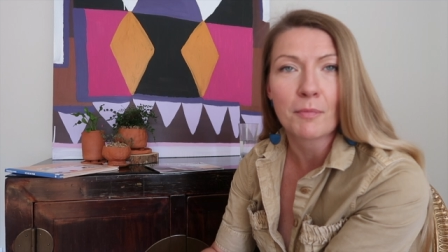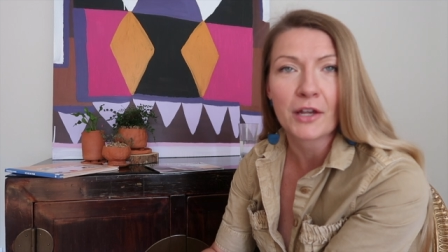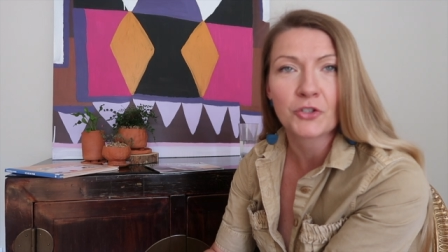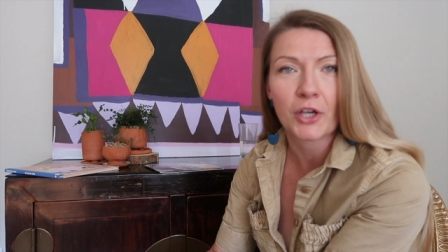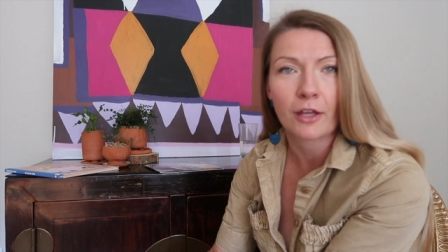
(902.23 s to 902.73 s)

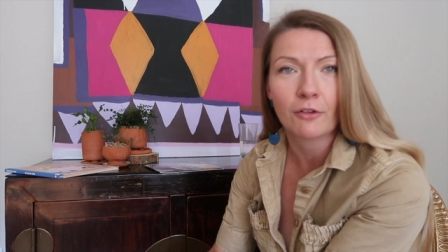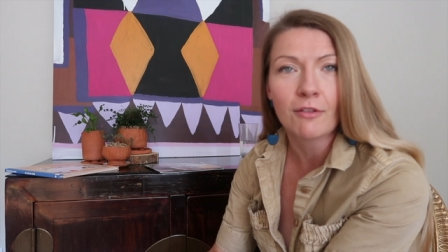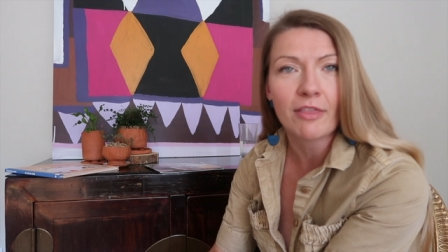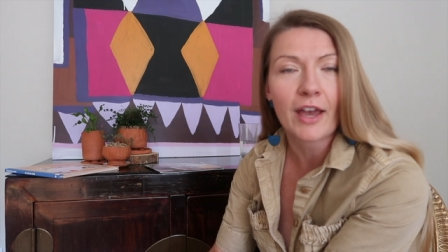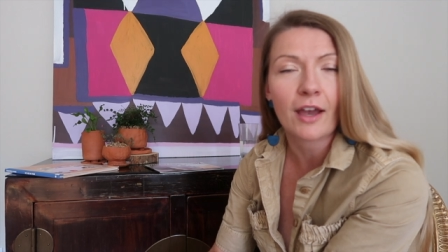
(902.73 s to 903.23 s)
my
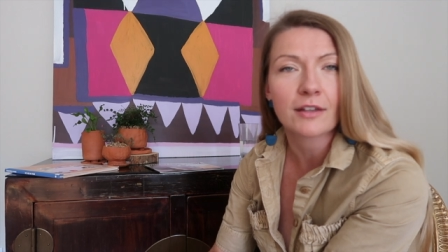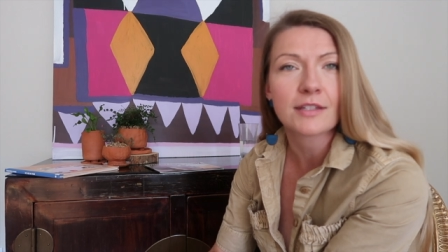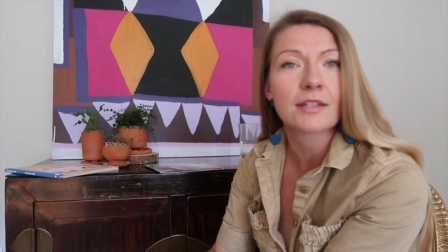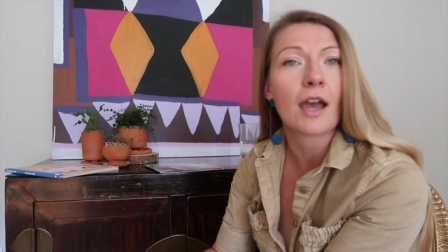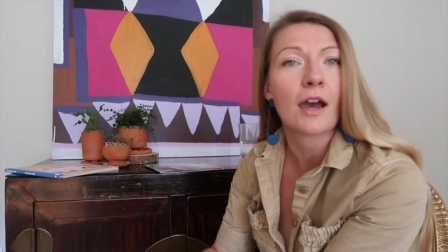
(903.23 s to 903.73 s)
channel
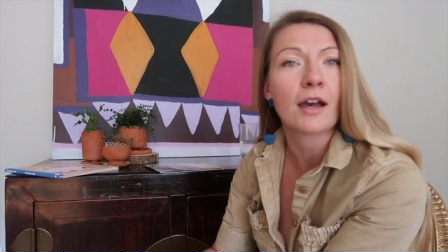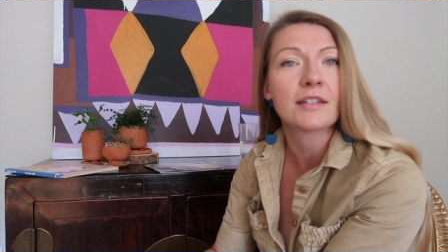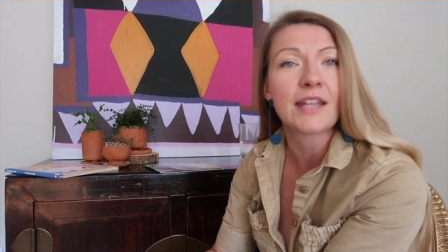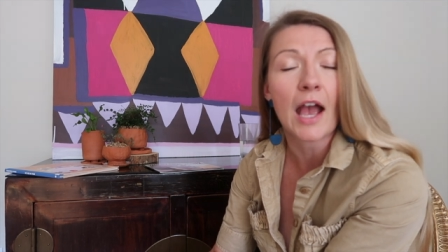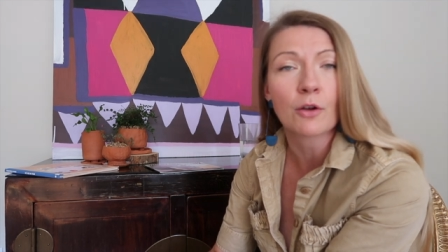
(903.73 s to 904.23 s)
that
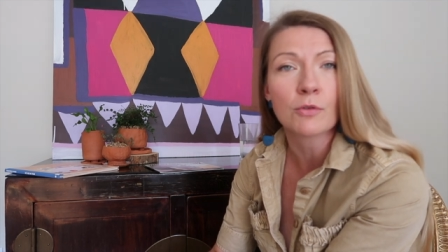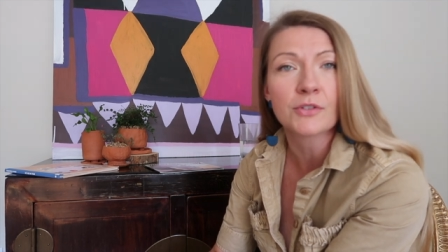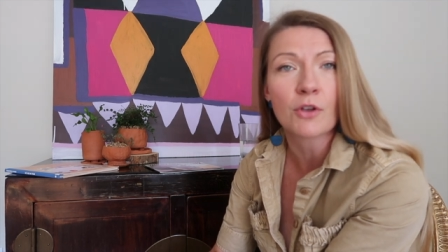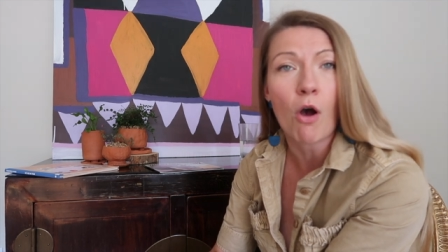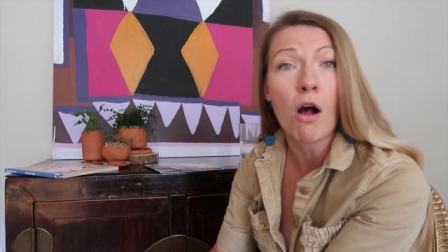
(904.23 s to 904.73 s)

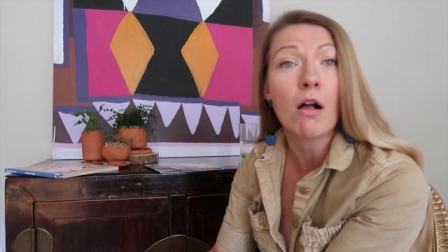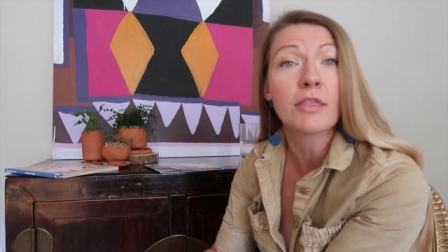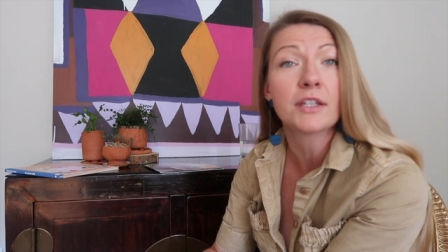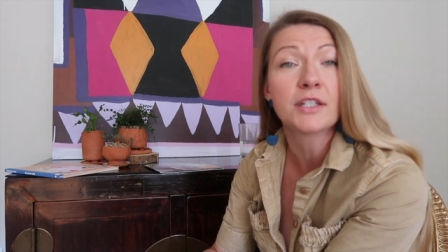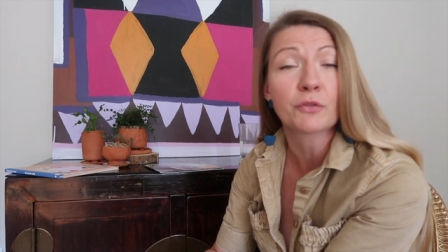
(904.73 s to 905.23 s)
tackles all
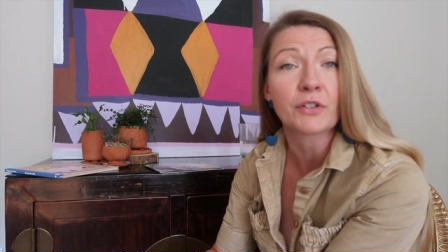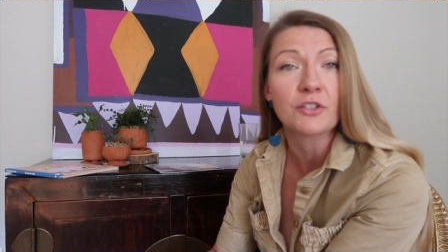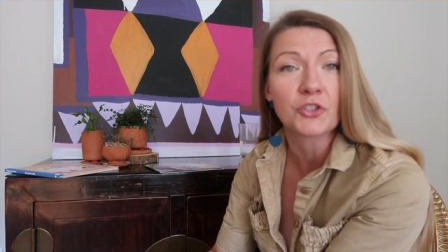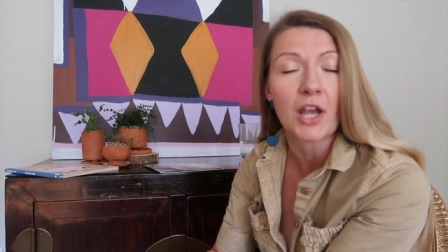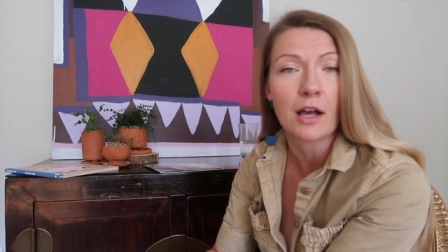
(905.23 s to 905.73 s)
the
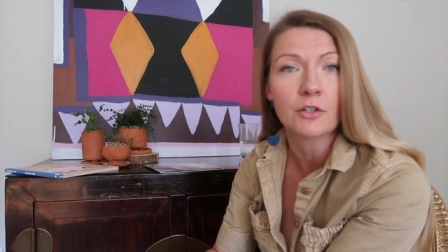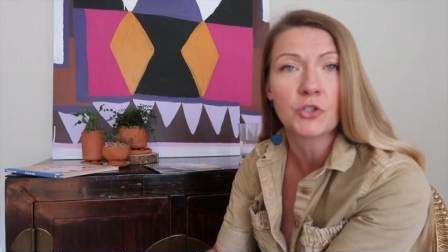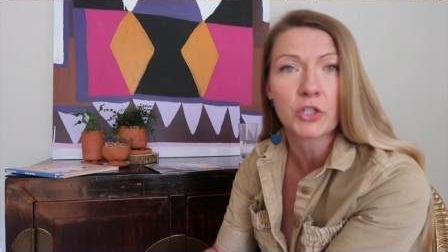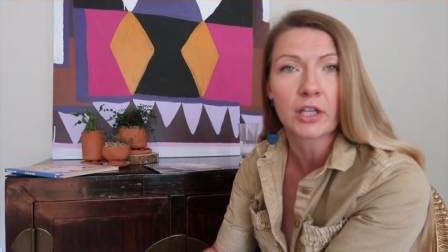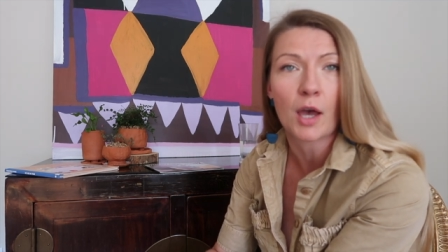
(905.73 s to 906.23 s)
different
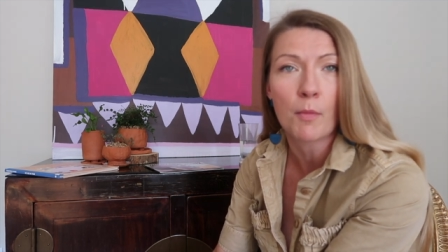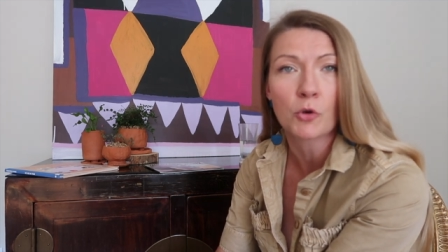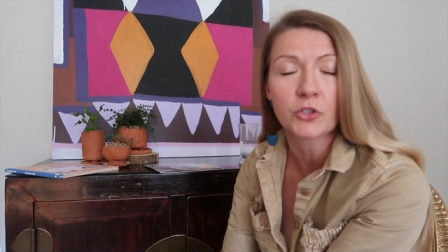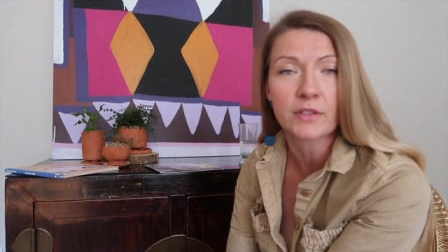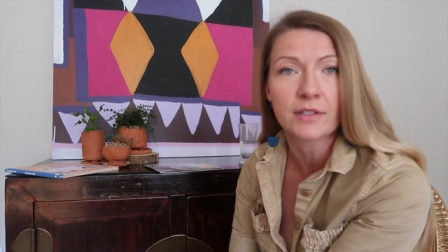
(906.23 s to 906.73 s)
challenging
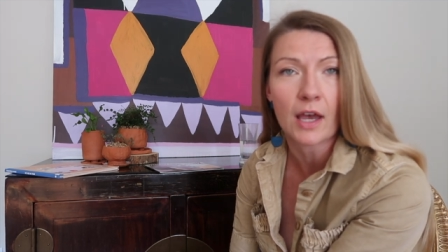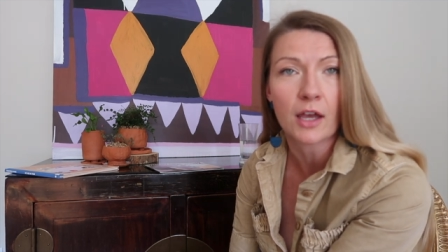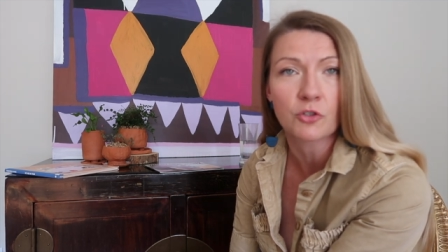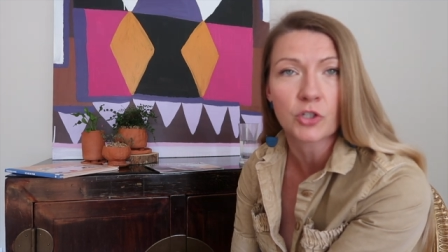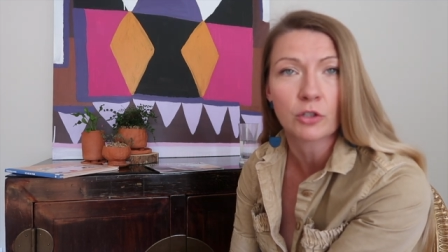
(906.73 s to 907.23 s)
emotions
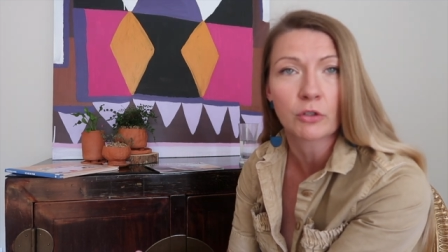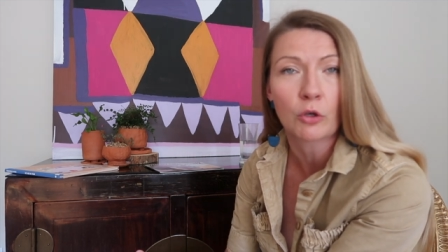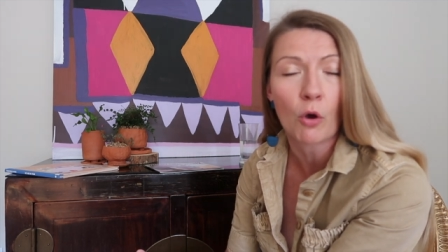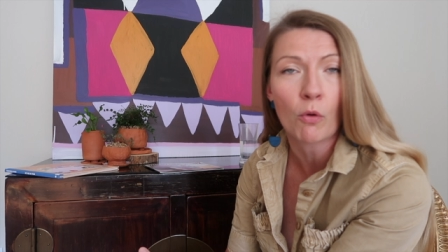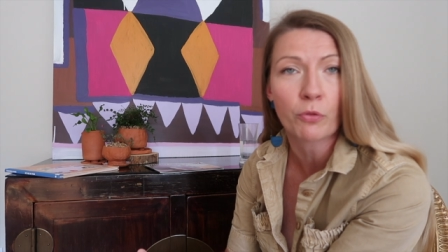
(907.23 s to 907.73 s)
that children
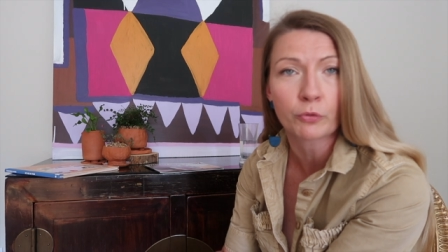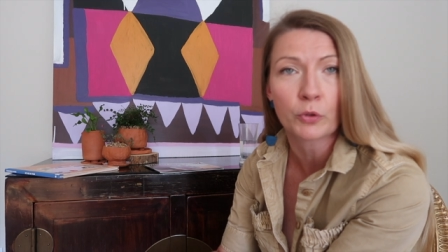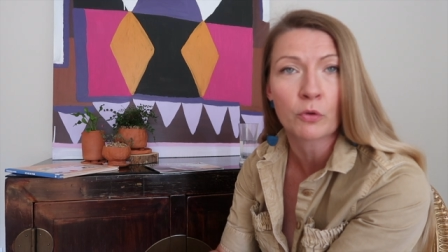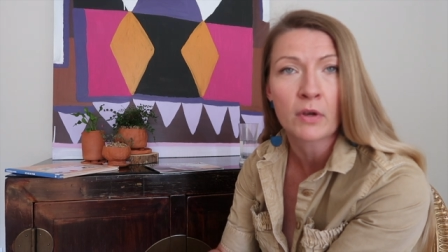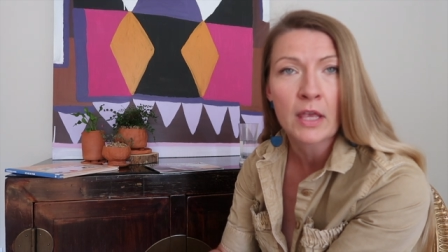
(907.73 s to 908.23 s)
go
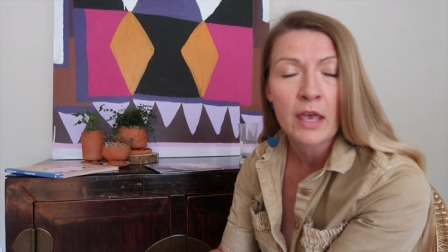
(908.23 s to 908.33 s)
through,